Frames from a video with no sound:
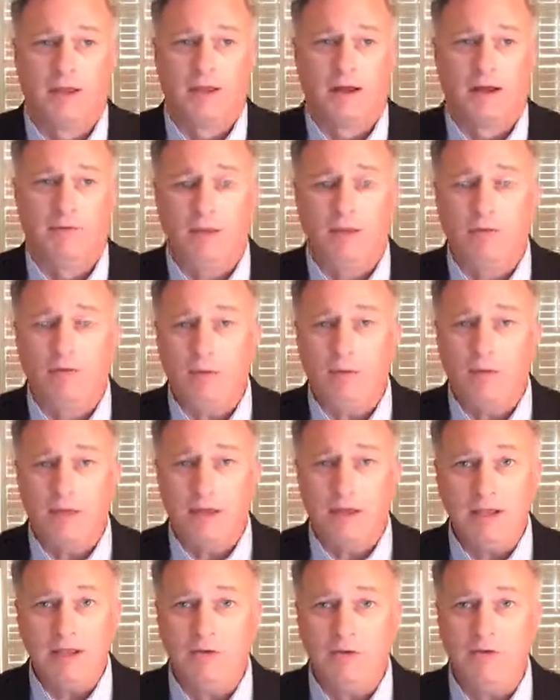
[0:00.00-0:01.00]
And what we
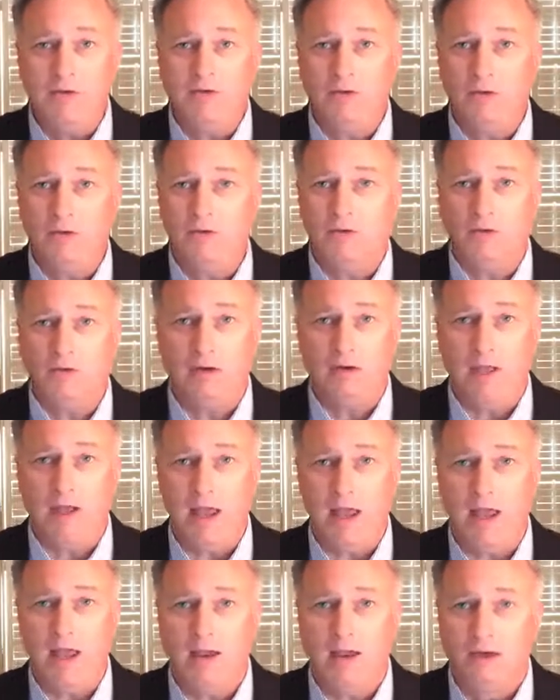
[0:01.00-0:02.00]
need to do is
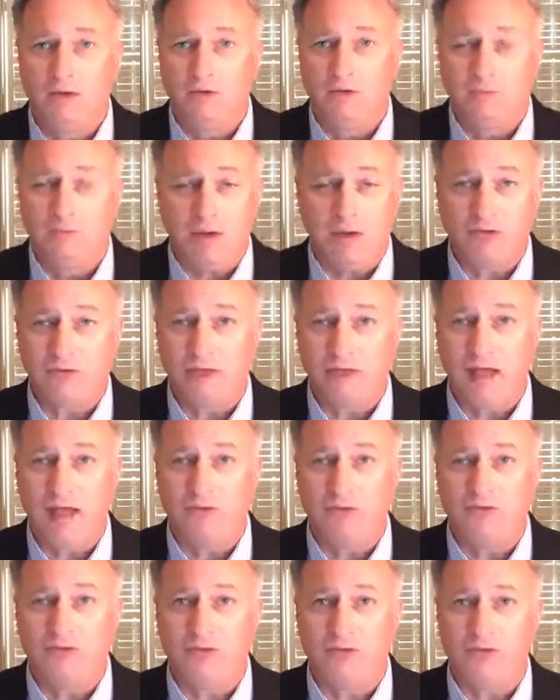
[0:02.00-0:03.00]
create
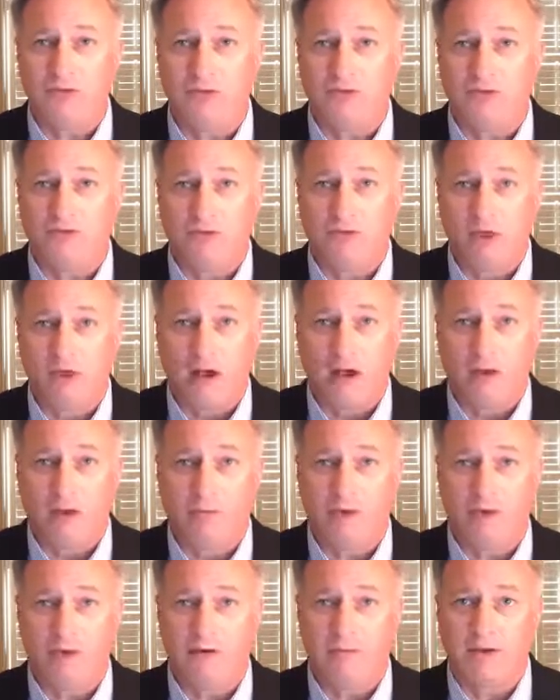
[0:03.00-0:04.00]
specialized units.
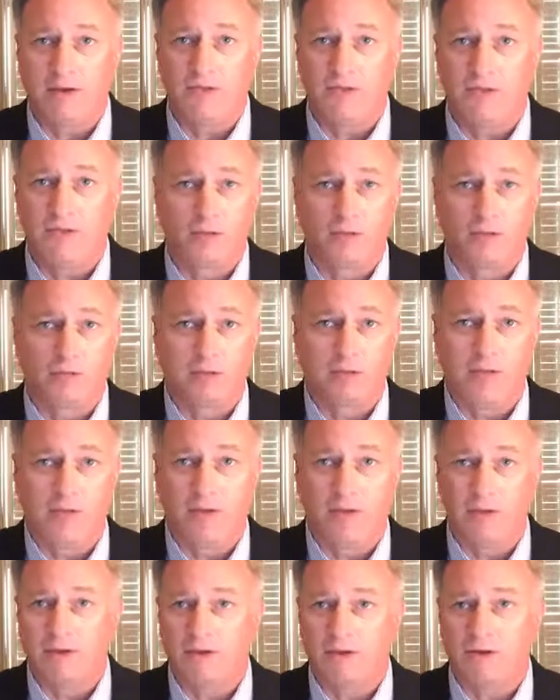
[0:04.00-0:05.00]
We need to make sure both for
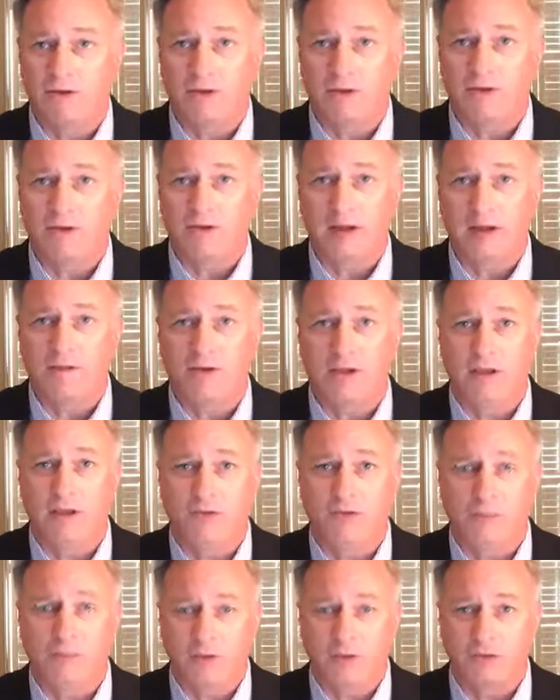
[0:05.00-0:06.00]
labor and sex
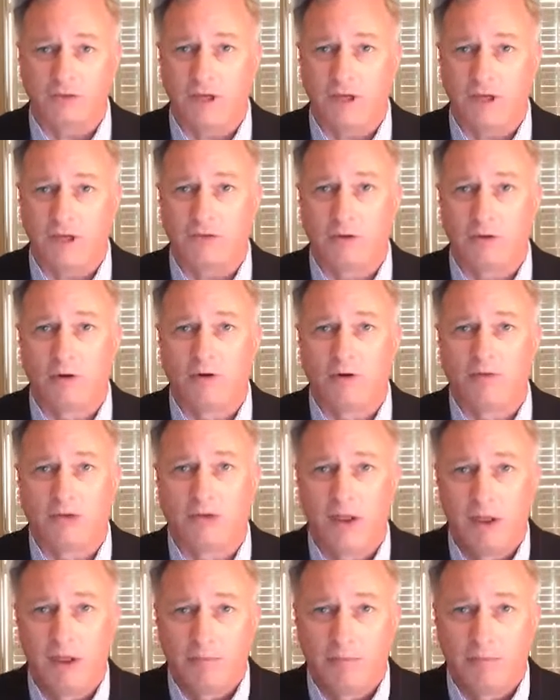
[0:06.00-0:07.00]
trafficking, specialized
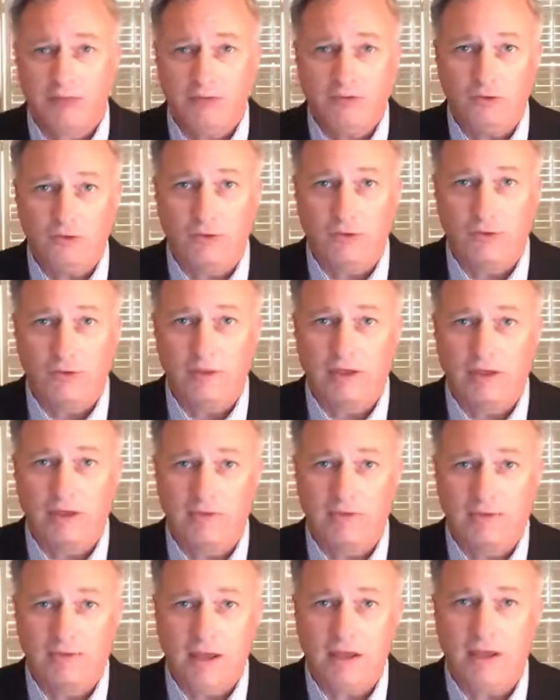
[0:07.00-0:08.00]
courts, places where we
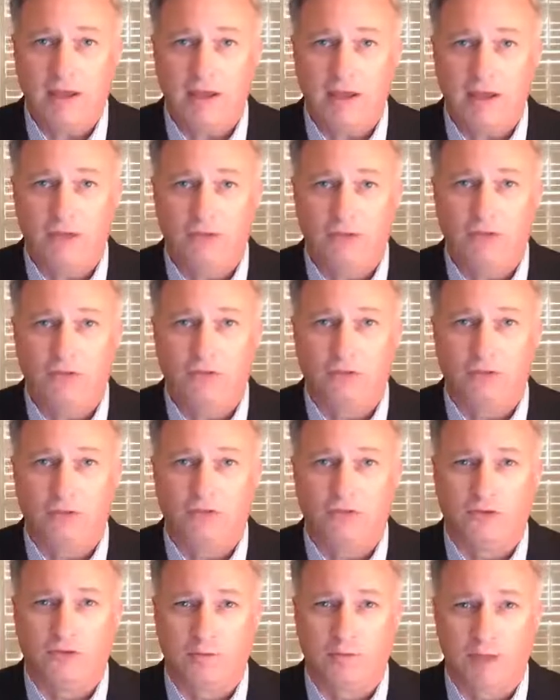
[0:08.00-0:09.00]
can dedicate
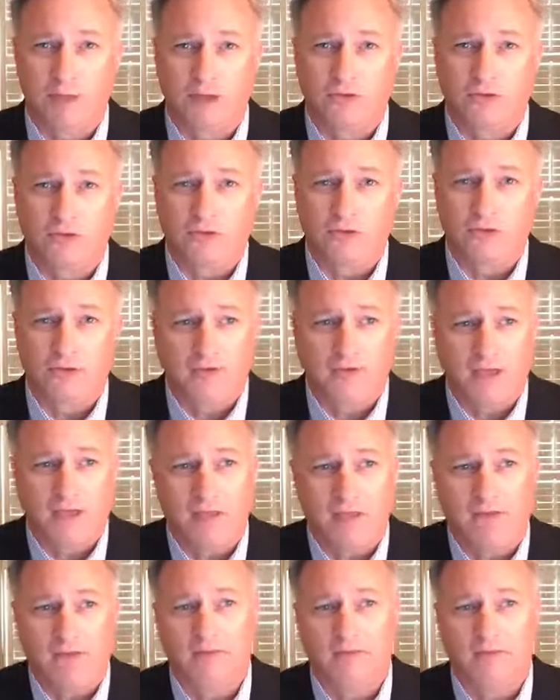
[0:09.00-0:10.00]
resources to make sure that these
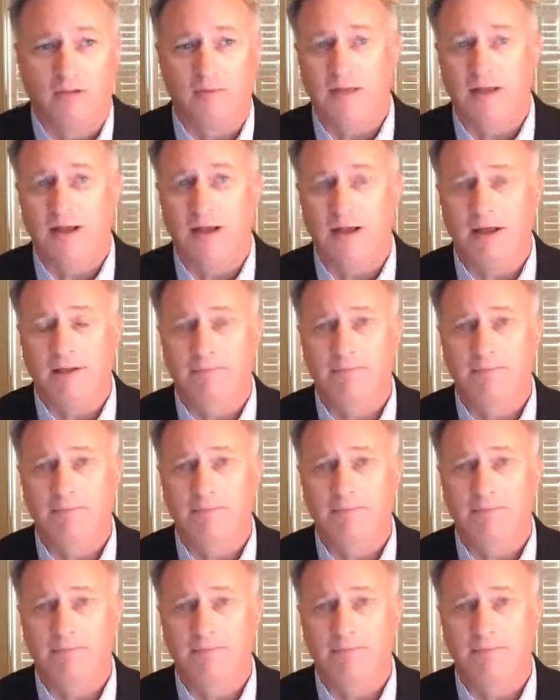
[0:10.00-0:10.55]
cases can be done.